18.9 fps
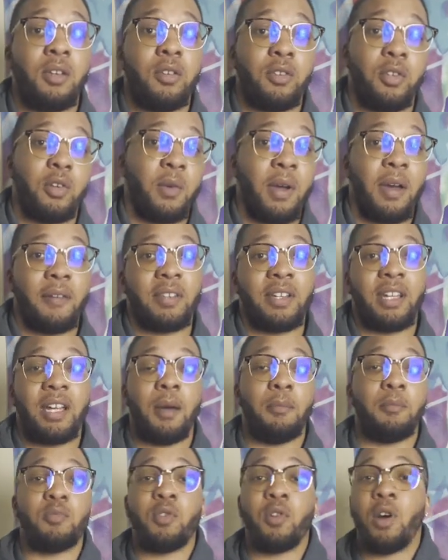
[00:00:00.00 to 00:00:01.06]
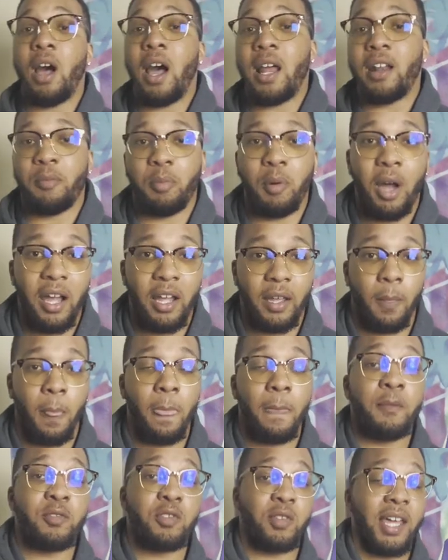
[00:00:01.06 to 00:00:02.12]
you don't have to come out of pocket.
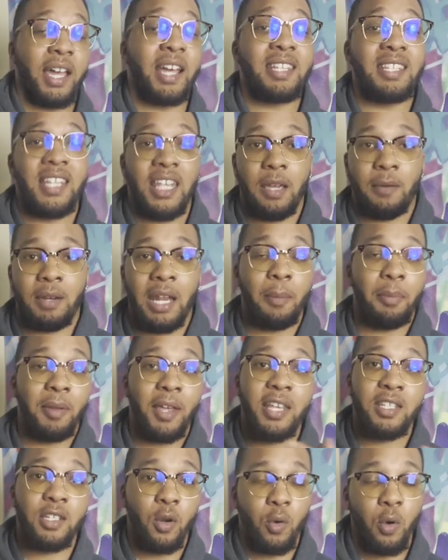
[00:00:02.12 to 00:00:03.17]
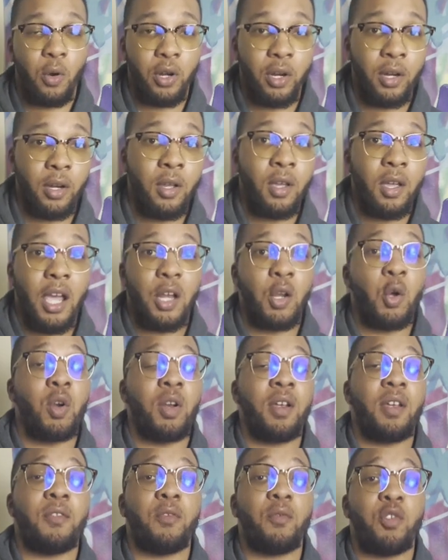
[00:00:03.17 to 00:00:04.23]
So like I said, when they place the order, in
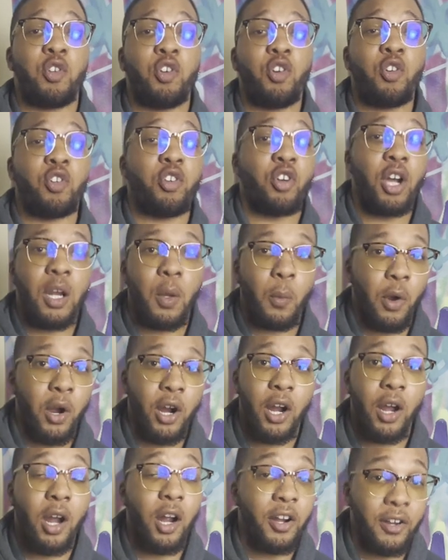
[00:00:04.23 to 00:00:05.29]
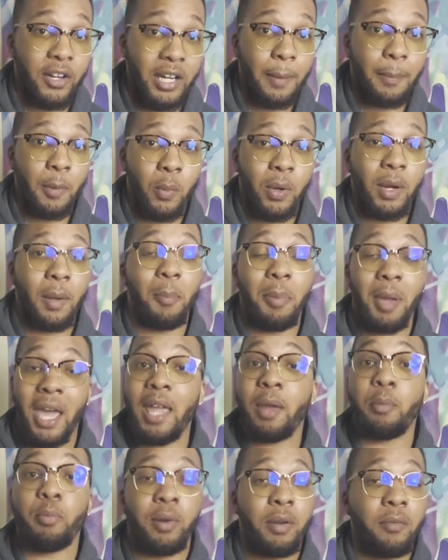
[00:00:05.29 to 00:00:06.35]
order, you're, you're gonna want hurry up and wanna pay
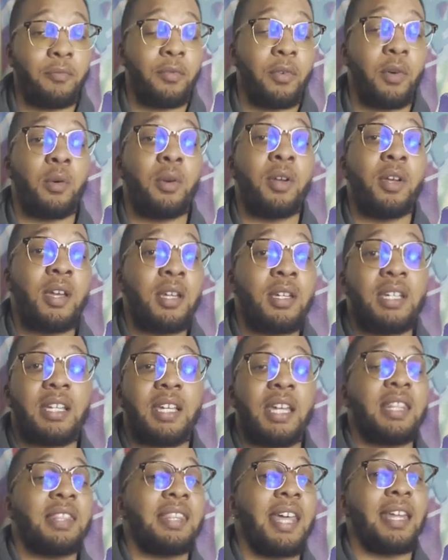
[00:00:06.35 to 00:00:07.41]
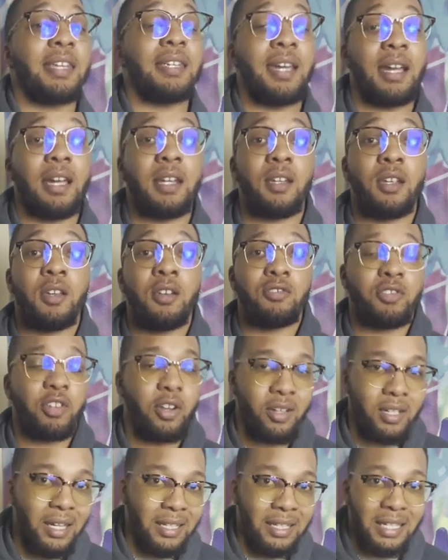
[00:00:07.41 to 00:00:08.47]
Printful to get that done. So you're
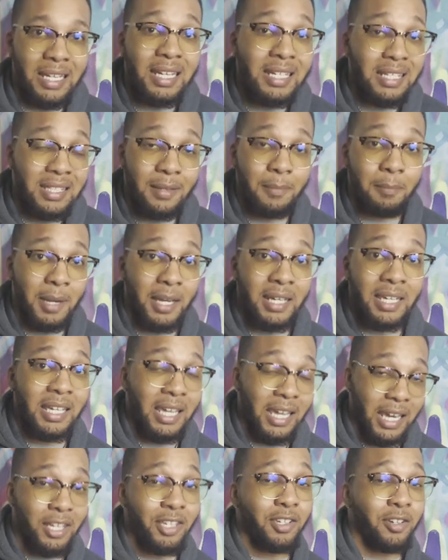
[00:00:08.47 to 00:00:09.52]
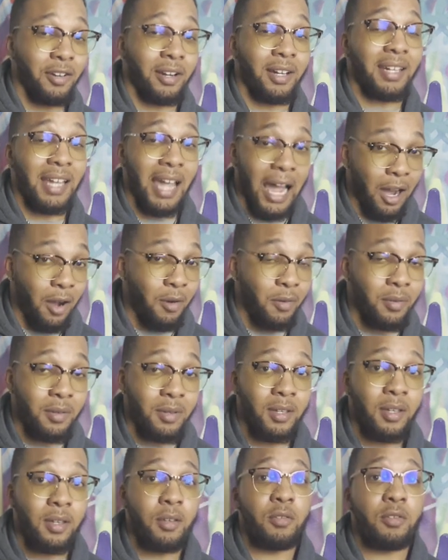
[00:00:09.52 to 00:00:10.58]
gonna need some money in your account
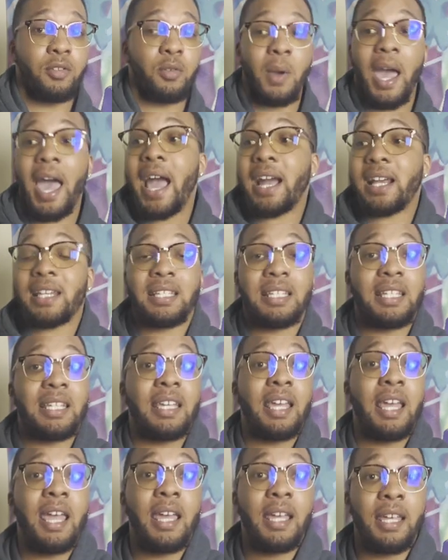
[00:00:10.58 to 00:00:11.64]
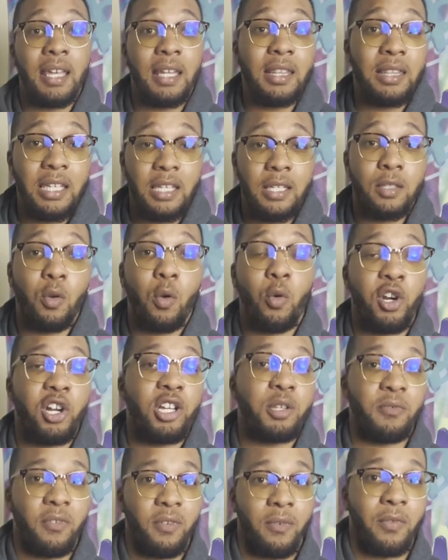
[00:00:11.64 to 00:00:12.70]
to actually get these orders
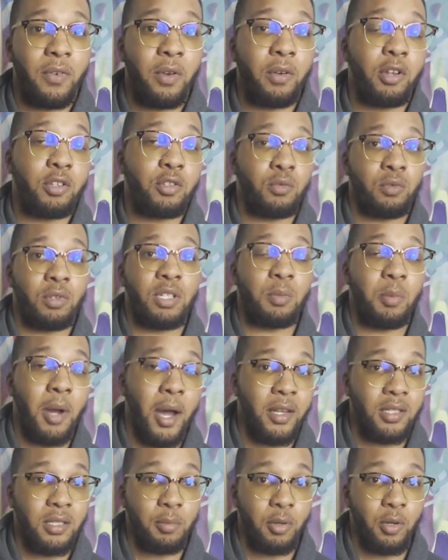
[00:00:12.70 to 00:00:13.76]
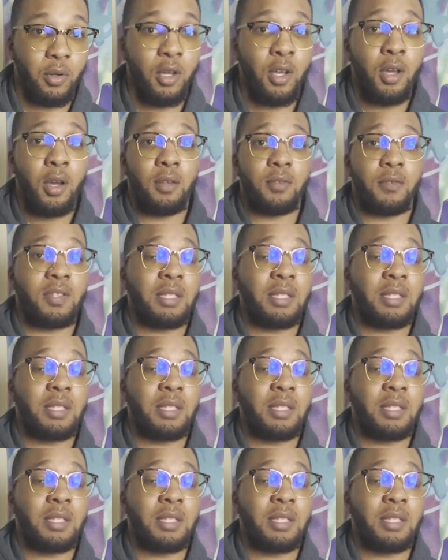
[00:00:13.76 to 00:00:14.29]
fulfilled as soon as possible. So if